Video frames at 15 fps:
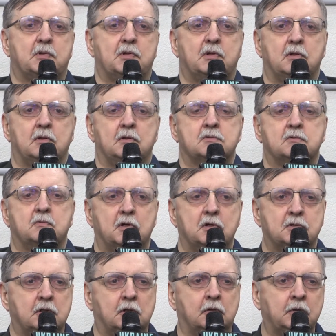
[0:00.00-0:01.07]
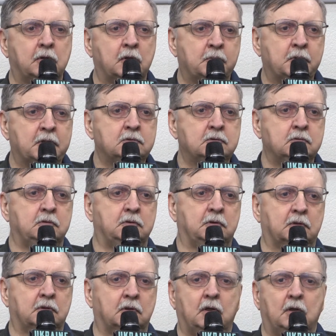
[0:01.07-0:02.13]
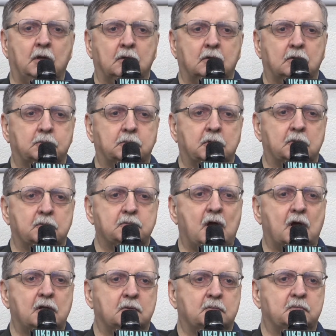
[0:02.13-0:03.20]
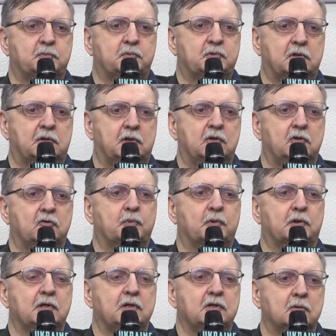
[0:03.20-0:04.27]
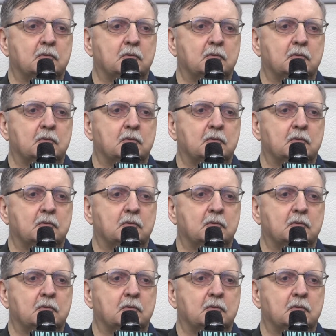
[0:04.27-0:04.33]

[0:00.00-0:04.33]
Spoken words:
there's the principle learning by doing.